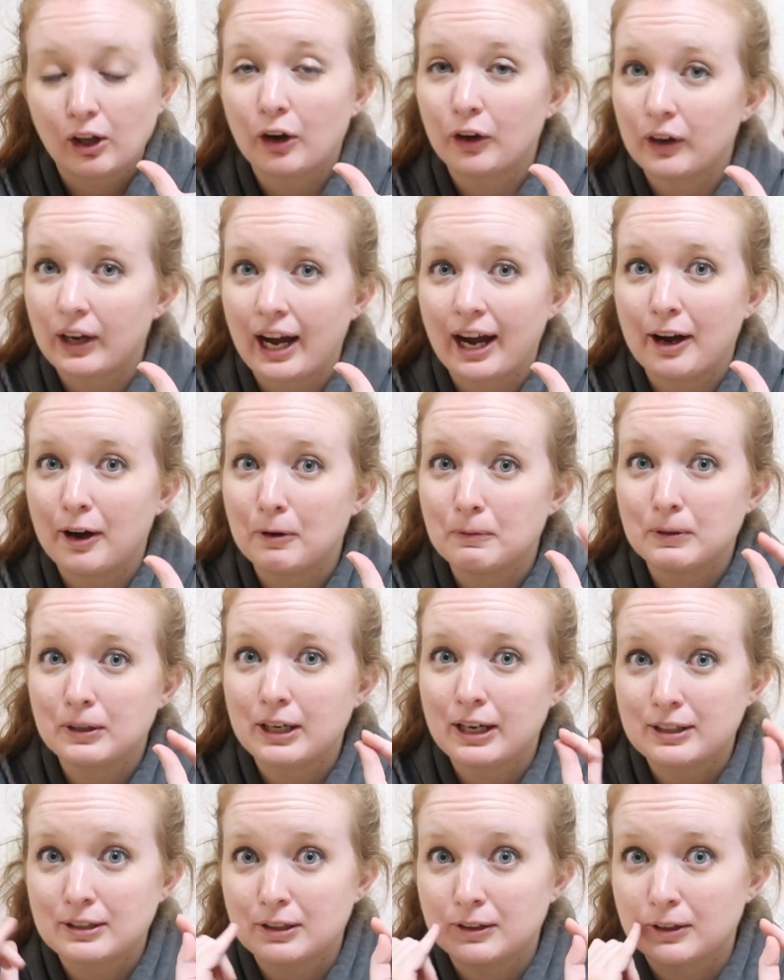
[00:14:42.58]
Okay, I hope you
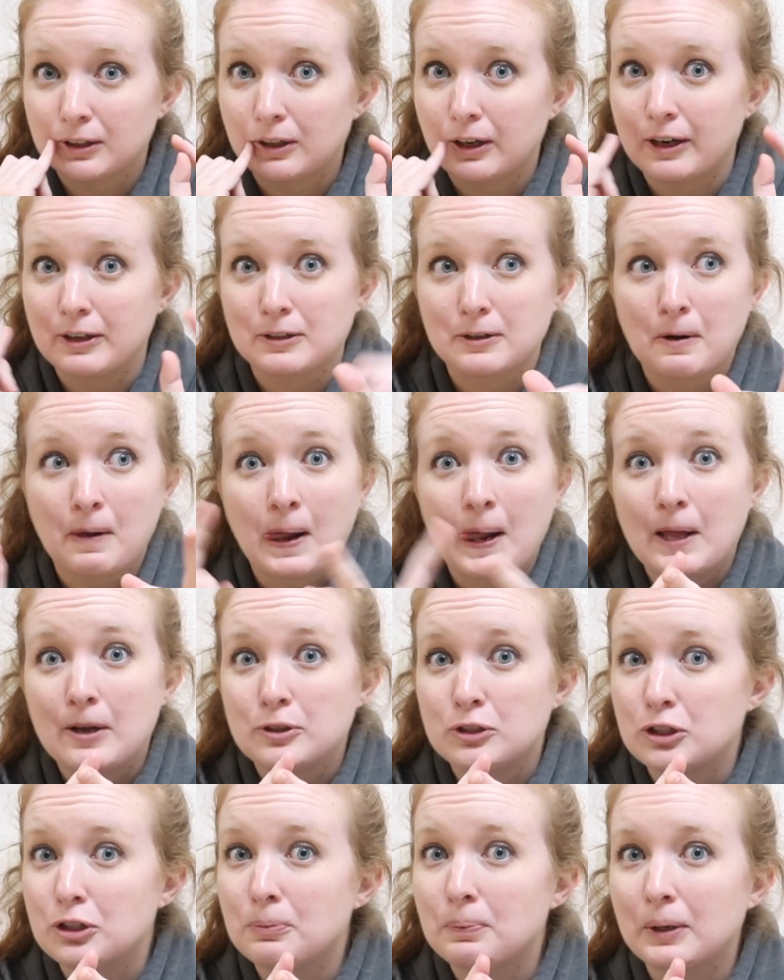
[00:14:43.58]
guys heard the crunch.
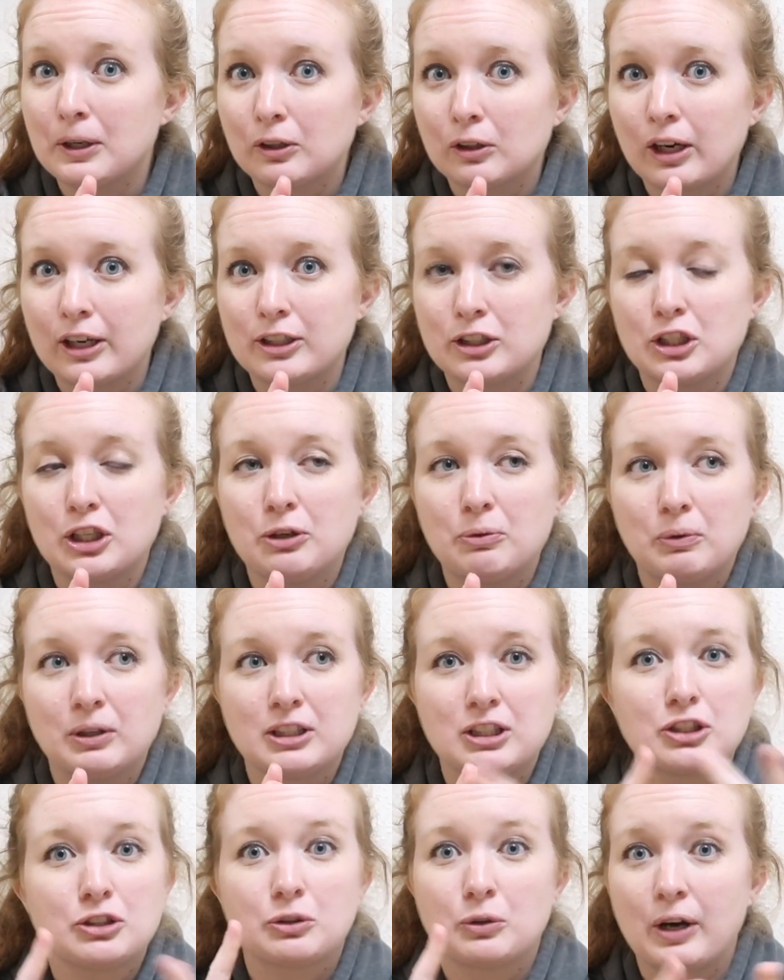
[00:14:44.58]
Super crunchy,
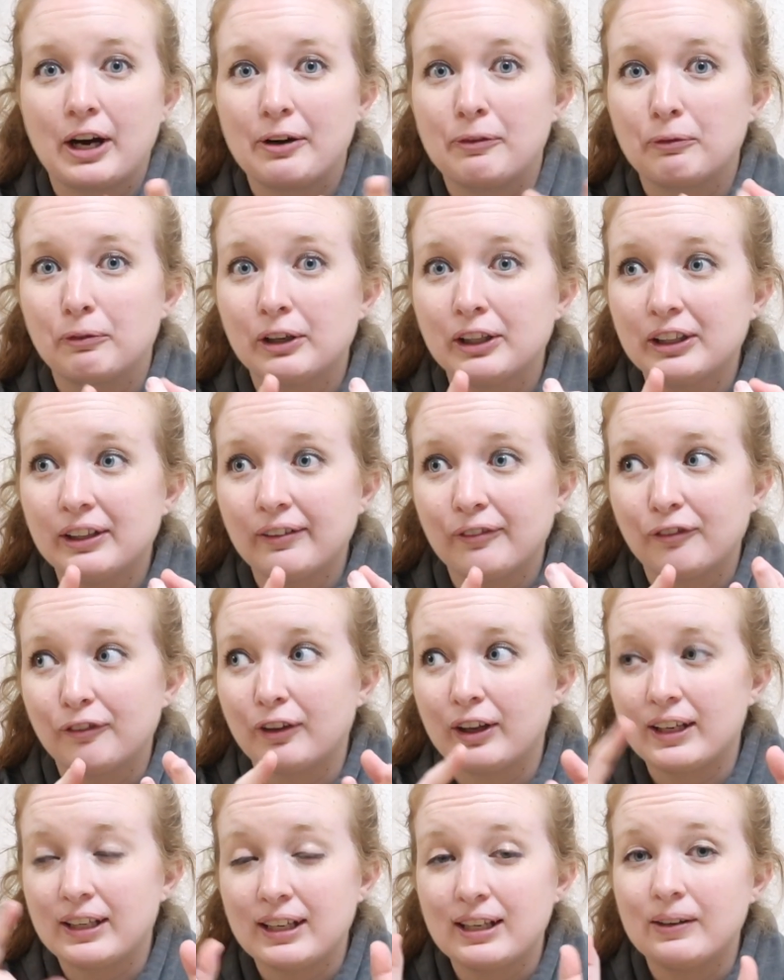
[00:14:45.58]
which is great. Really
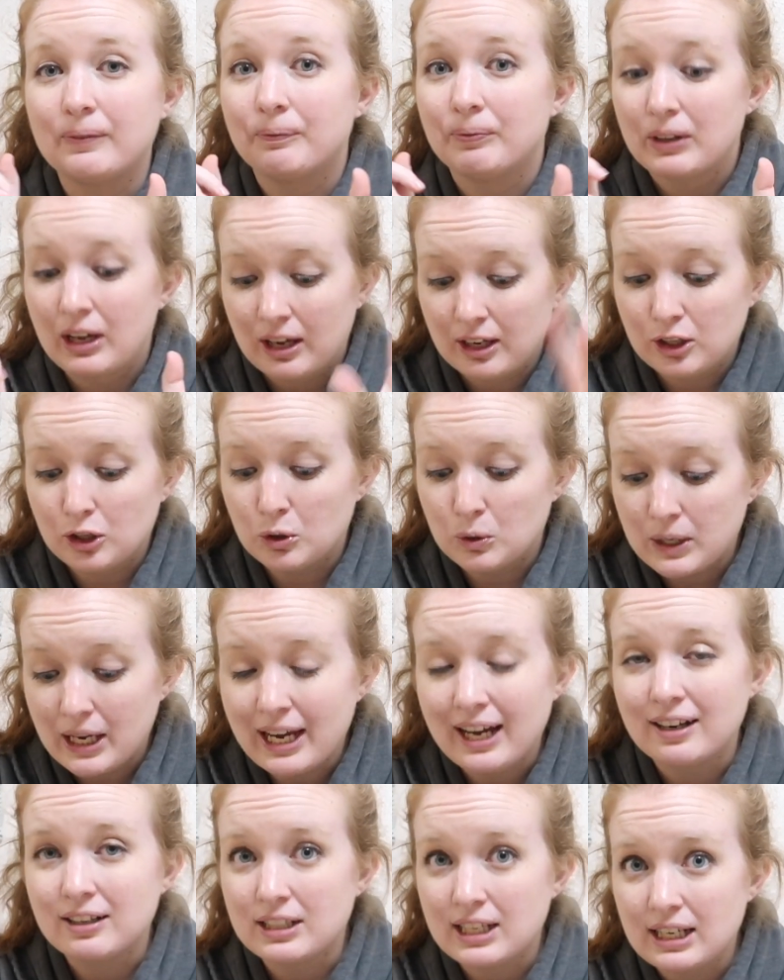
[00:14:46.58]
flaky. You
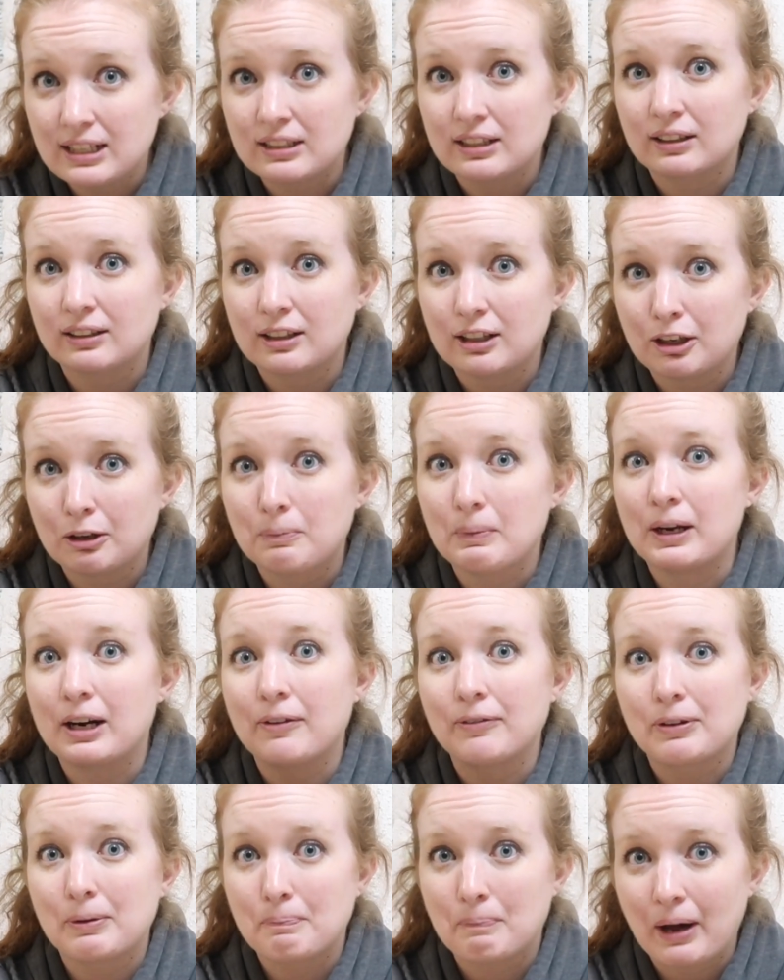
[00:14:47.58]
can taste a little bit
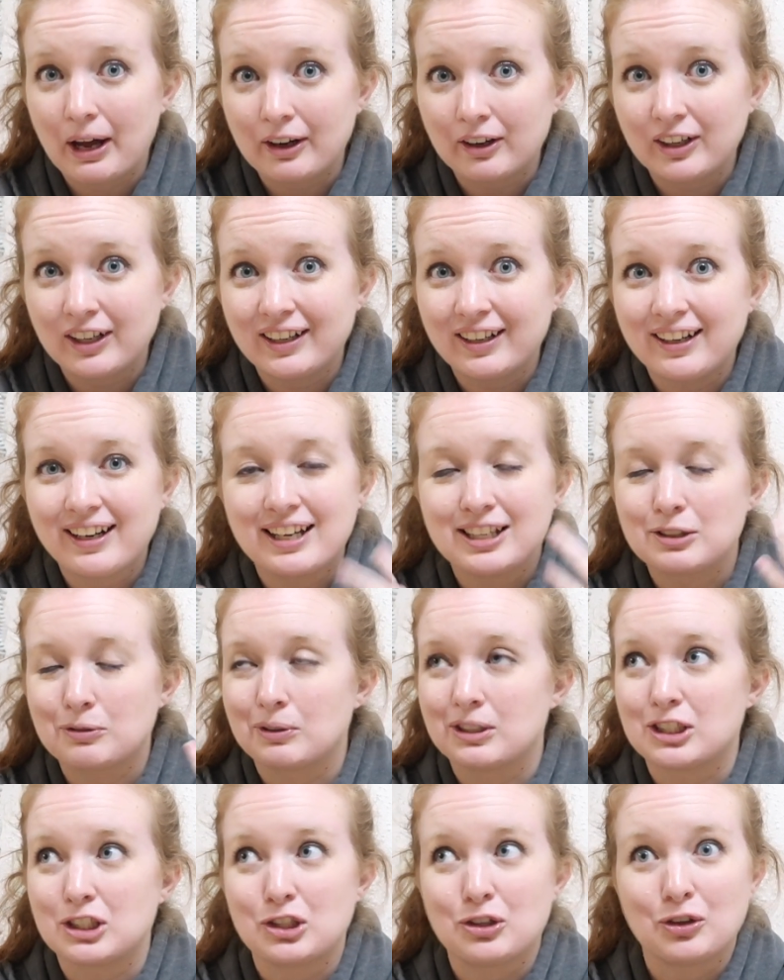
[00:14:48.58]
of the butteriness,
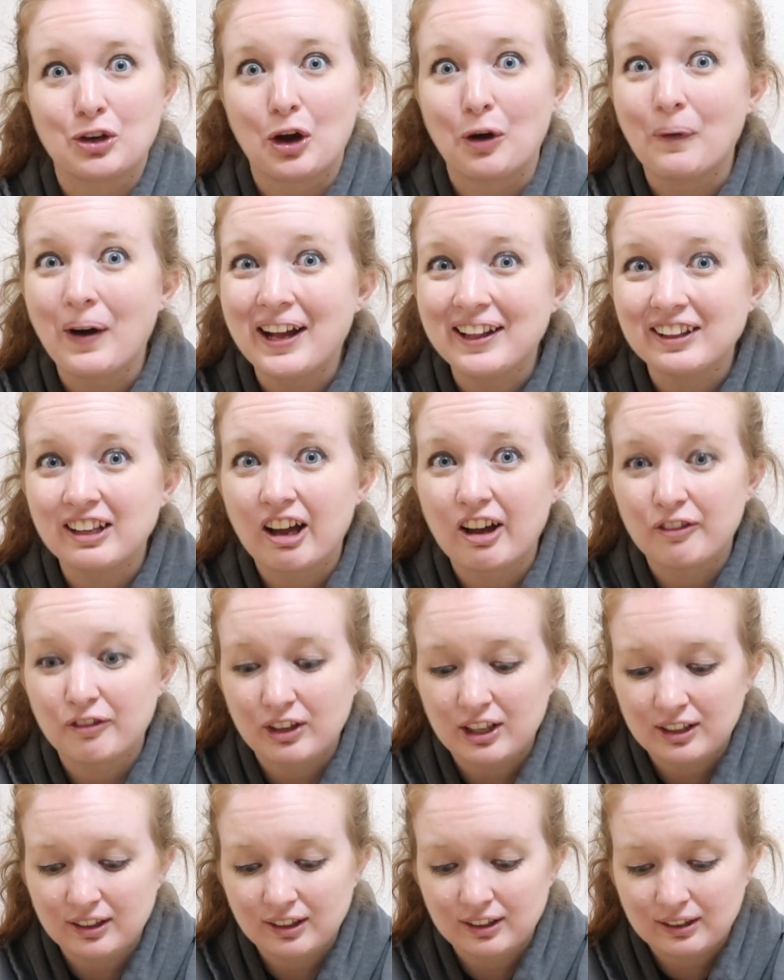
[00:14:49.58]
which you know I love
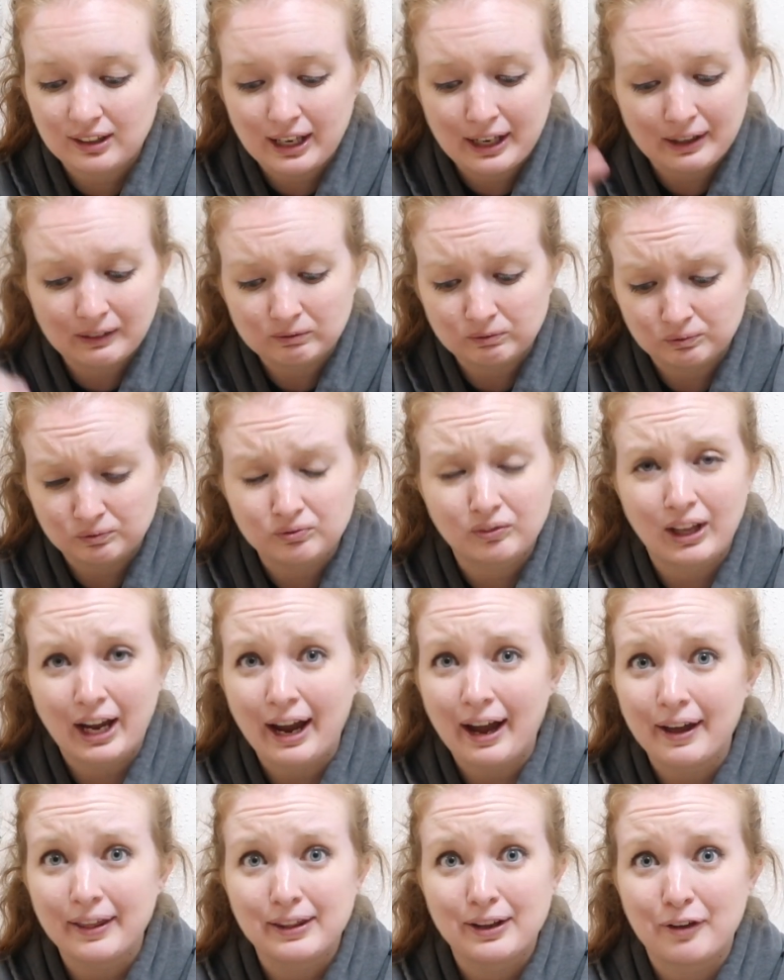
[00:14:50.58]
in the thing.
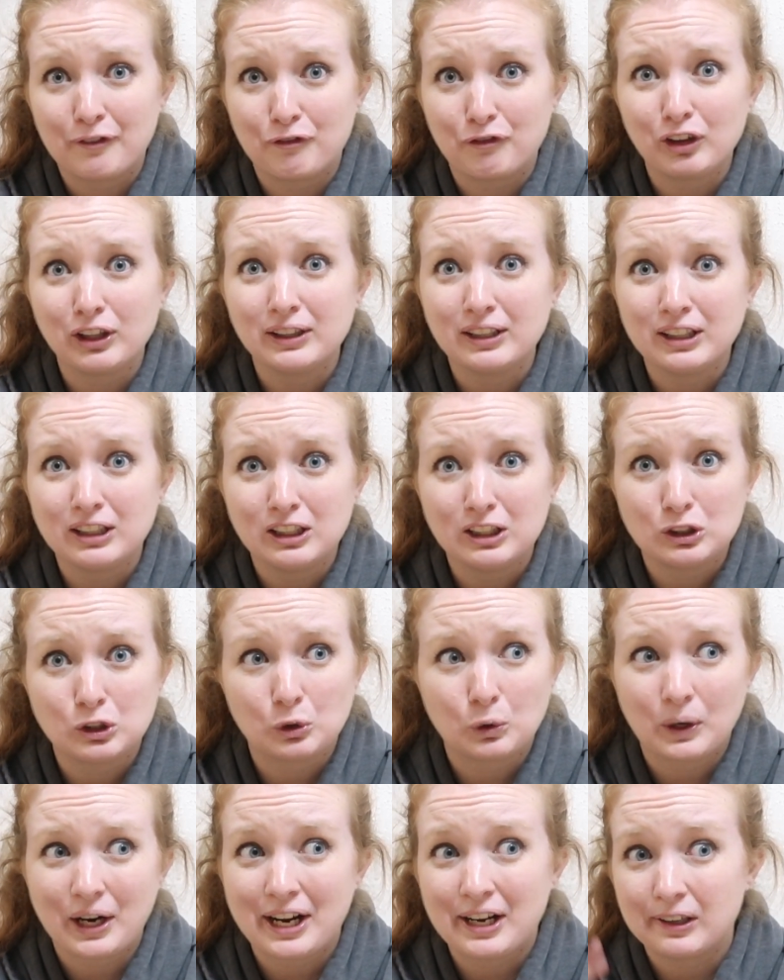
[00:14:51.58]
The filling is
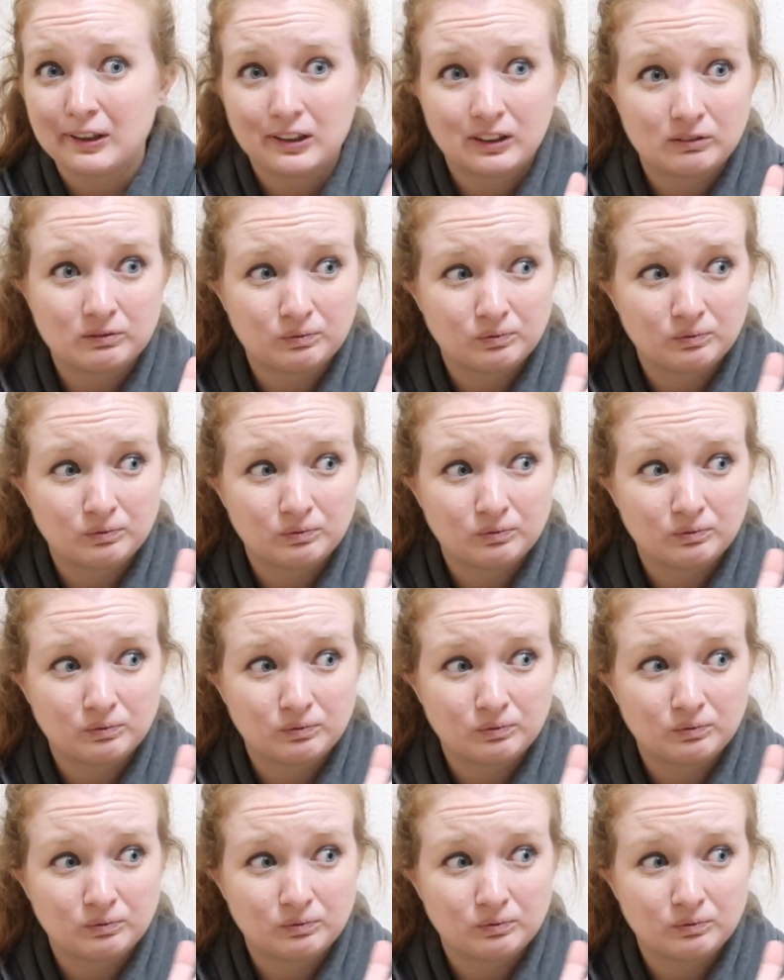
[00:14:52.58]
great.